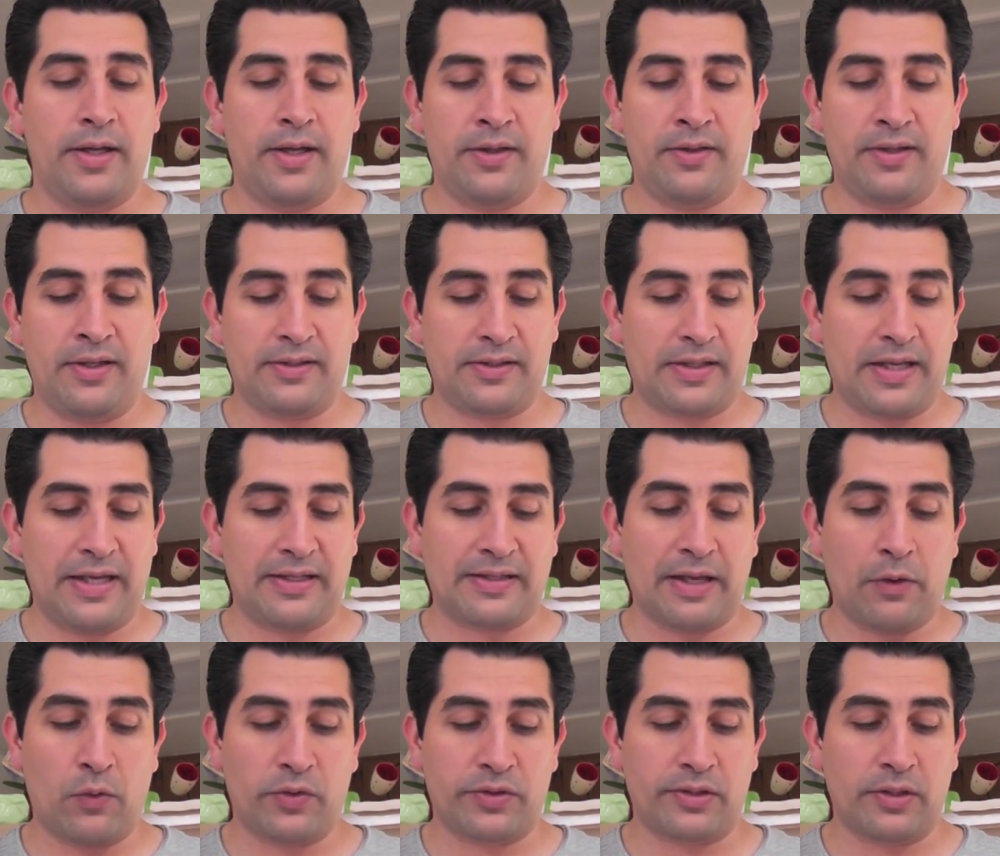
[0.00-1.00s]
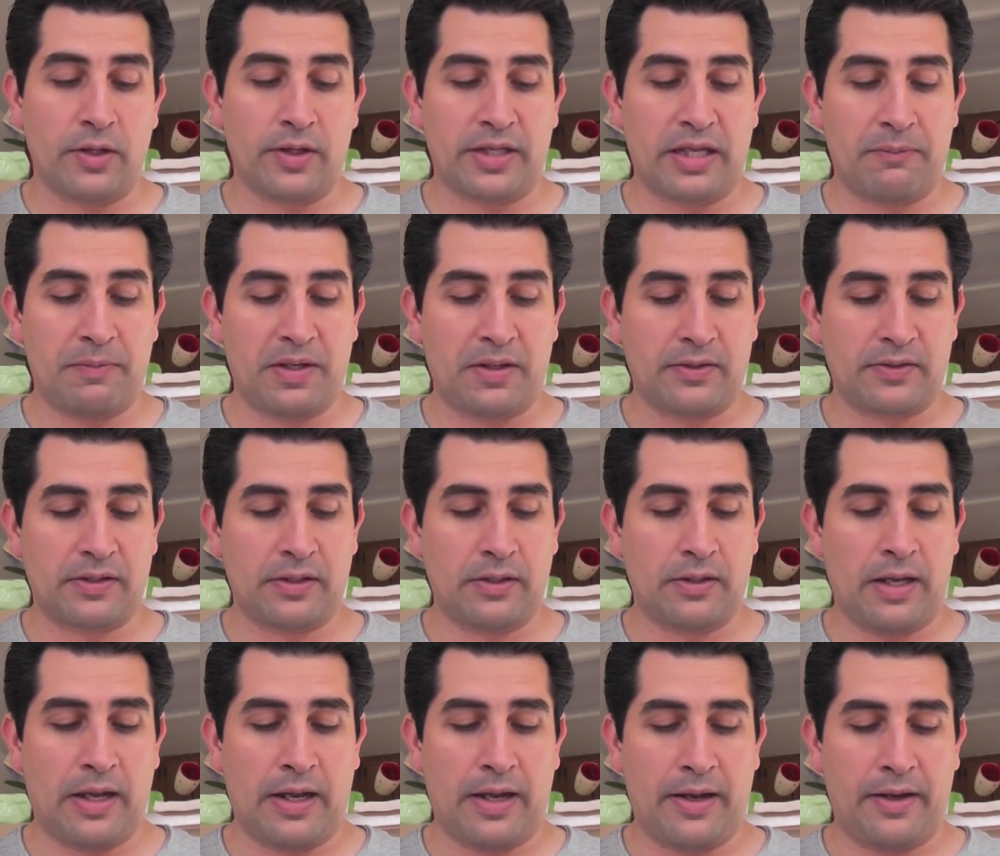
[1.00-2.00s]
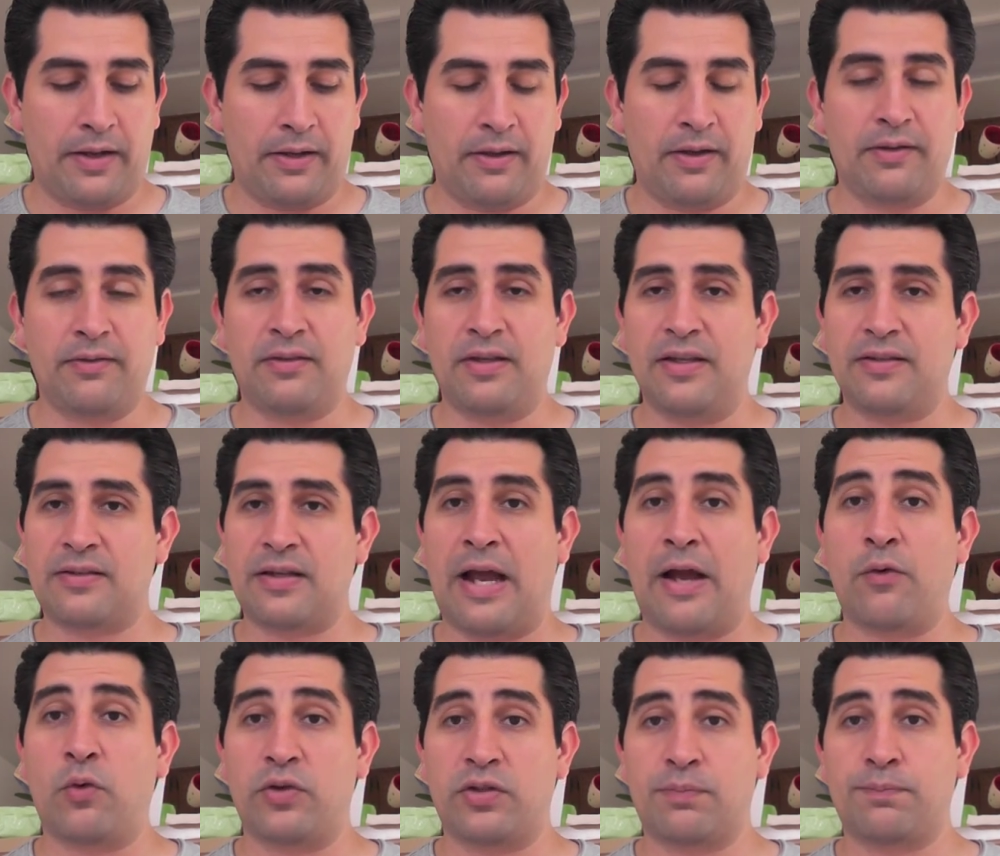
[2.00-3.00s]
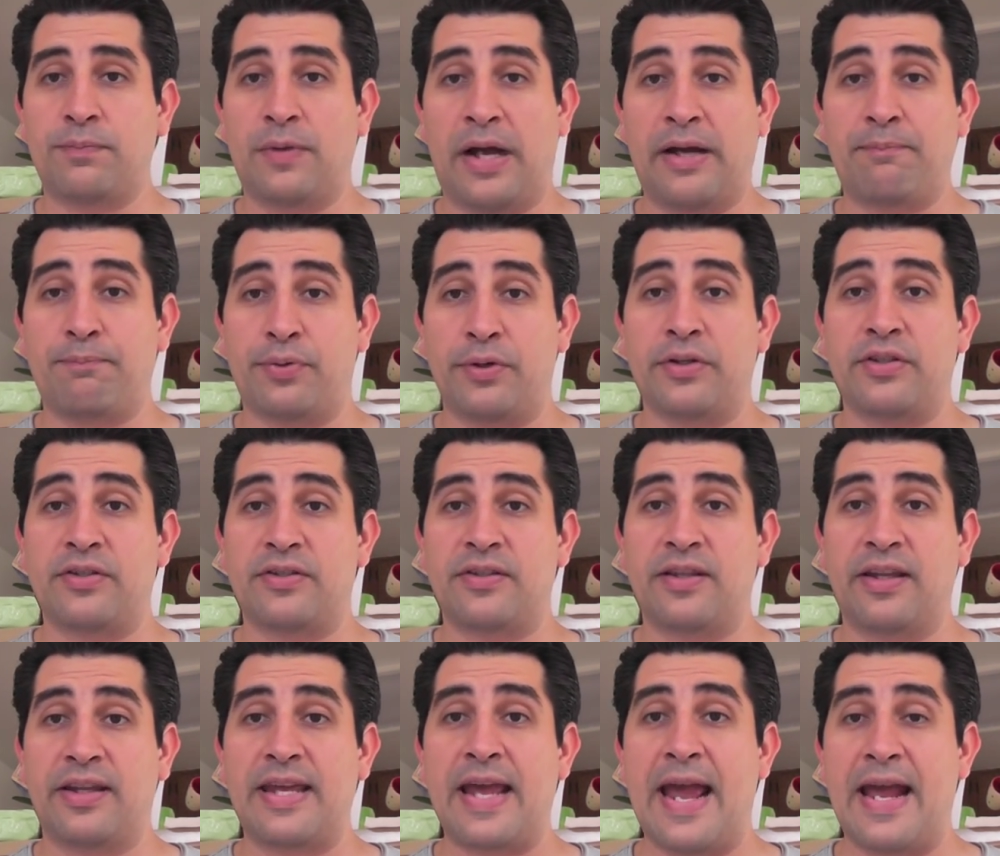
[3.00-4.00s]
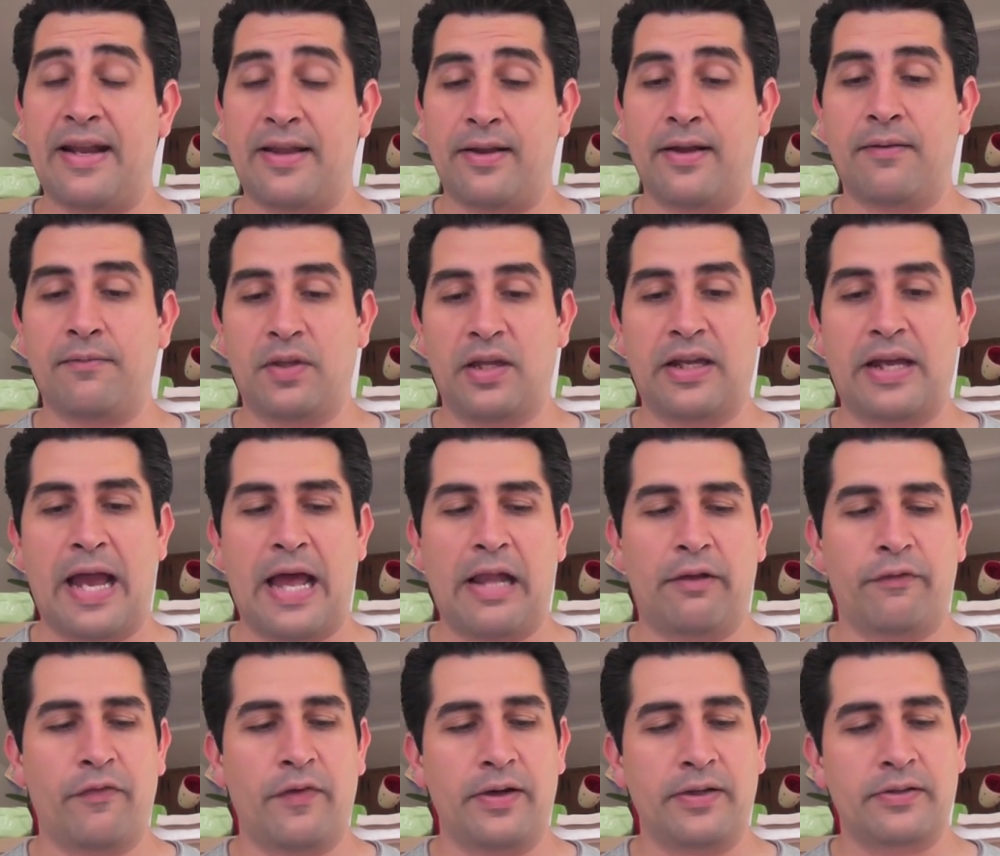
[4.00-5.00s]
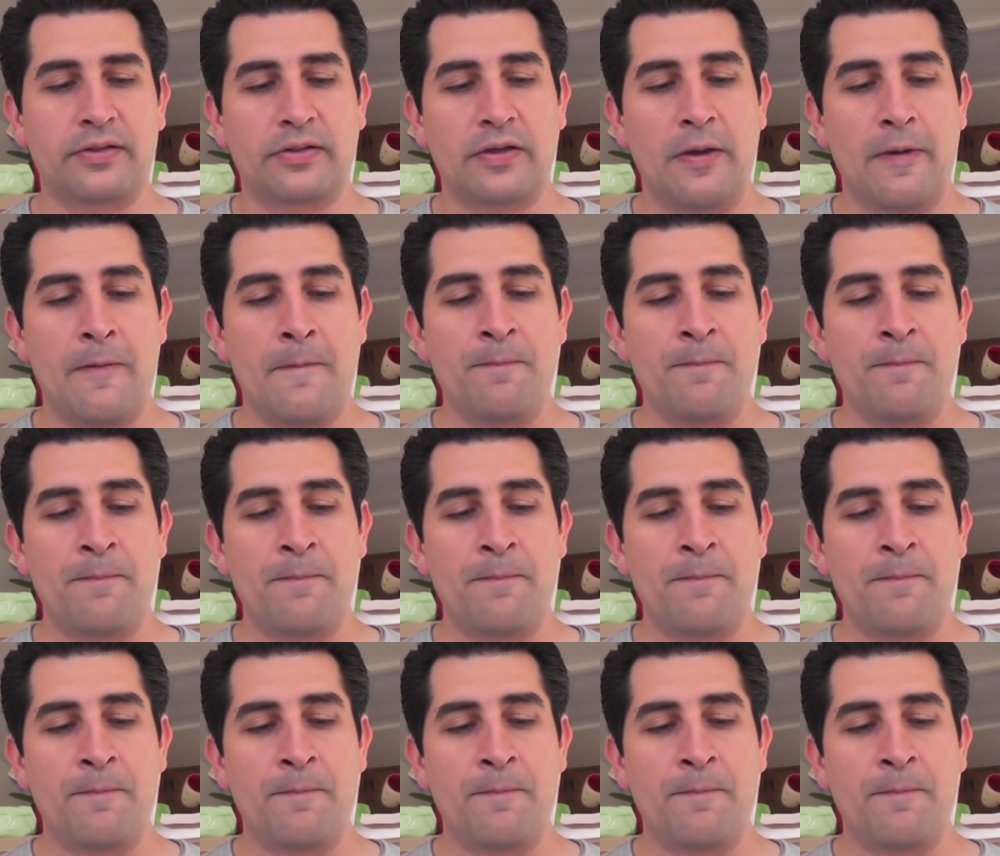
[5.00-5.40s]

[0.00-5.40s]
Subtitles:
In this case, I was lucky because I purchased in Canada, in Halifax.